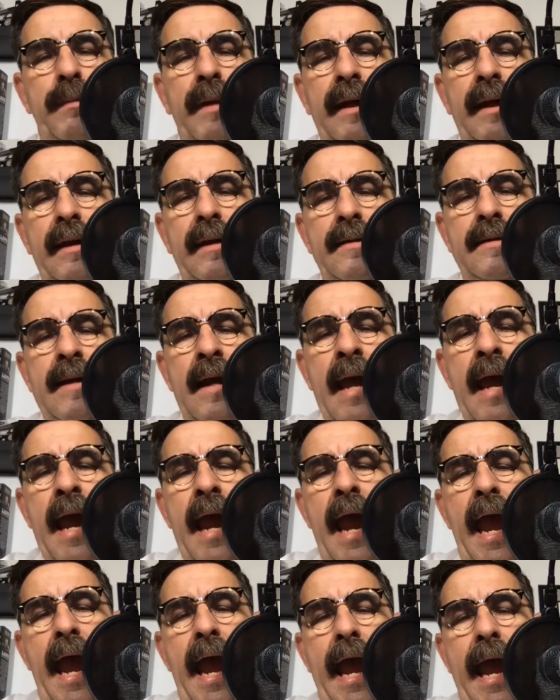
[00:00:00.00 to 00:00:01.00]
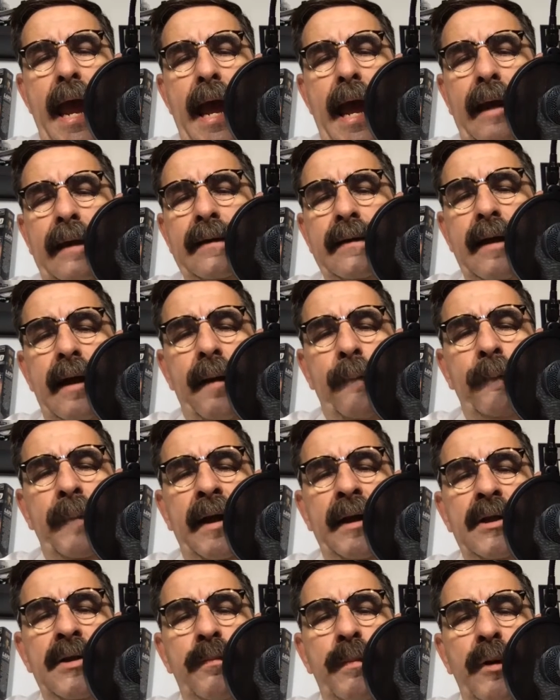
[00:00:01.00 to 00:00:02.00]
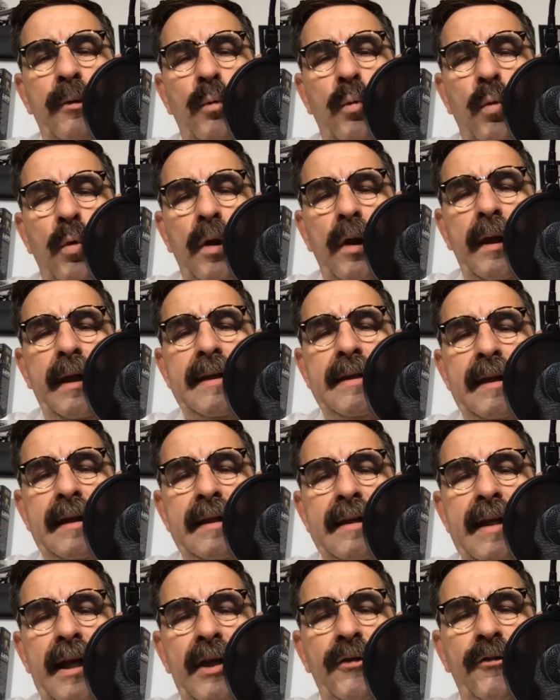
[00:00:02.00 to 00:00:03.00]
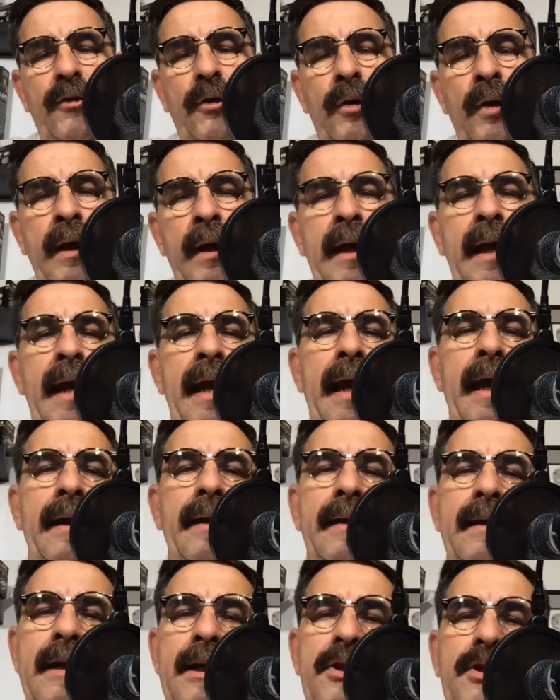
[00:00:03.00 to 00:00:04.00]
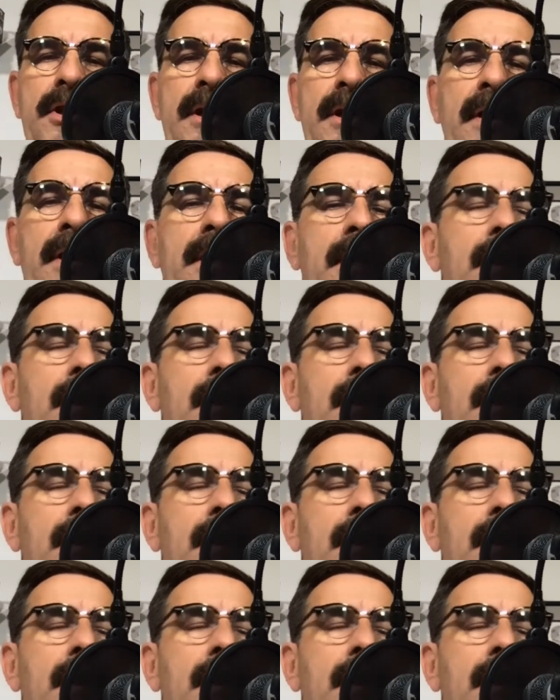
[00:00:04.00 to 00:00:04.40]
meetings, and it's been really successful. In addition,